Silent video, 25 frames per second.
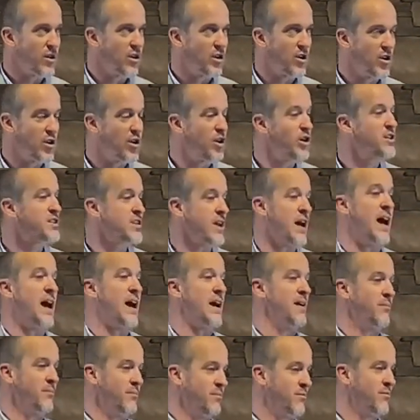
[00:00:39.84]
good
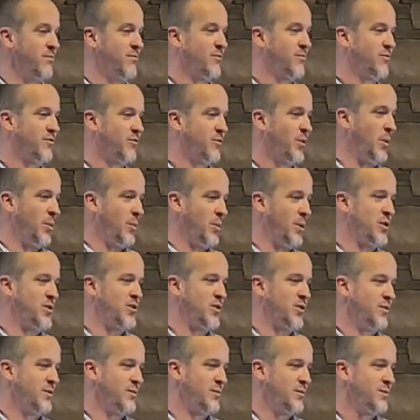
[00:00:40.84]
time for a
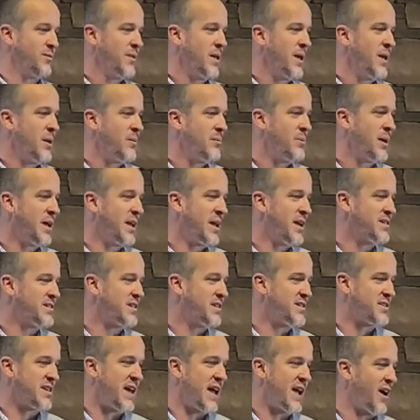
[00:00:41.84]
preacher because
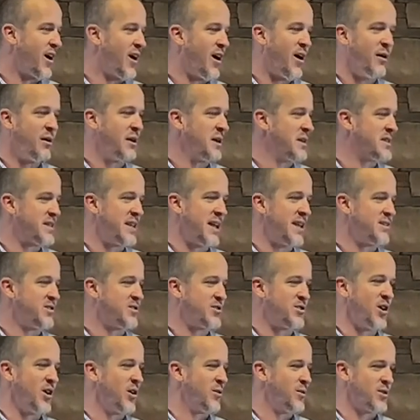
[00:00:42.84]
it's like already set in
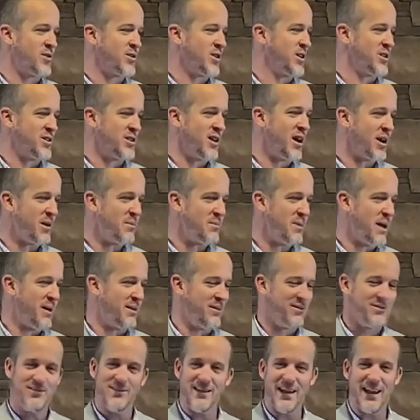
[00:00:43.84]
stone what you're going to talk about.
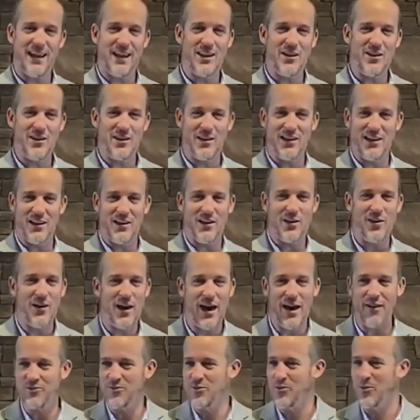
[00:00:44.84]
Like you, you don't
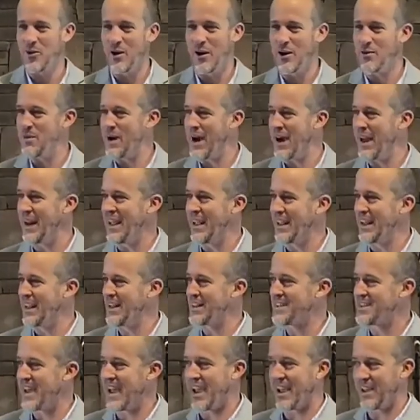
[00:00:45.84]
have to worry about it.
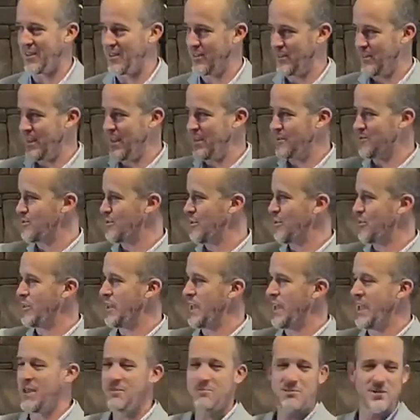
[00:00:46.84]
It's like these are the
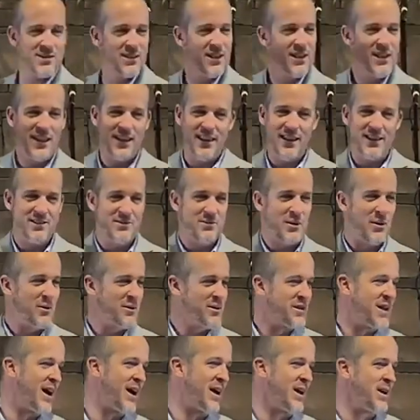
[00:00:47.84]
themes. This is what we're
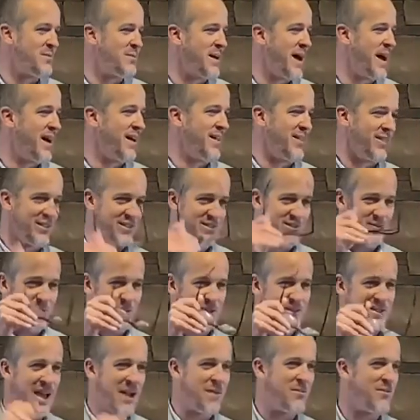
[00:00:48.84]
talking about. This is
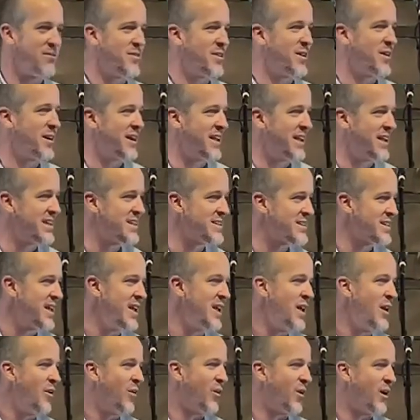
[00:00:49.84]
what time of year it is.
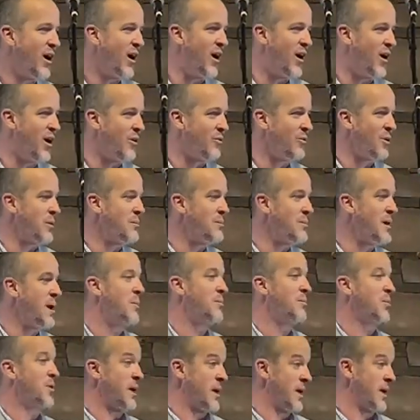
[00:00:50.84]
We're all
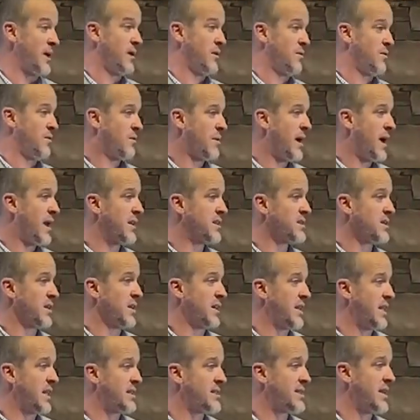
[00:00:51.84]
remembering, right? It's
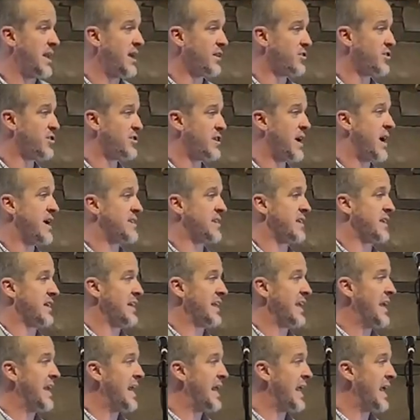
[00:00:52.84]
a it's an exercise in
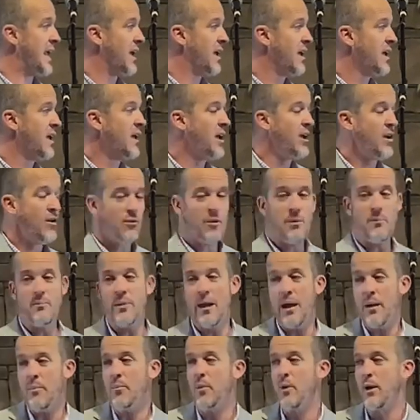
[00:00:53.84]
leading,
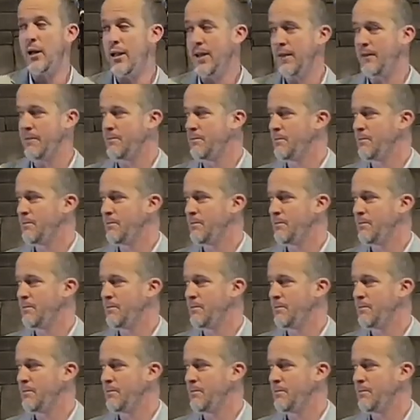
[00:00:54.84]
remembering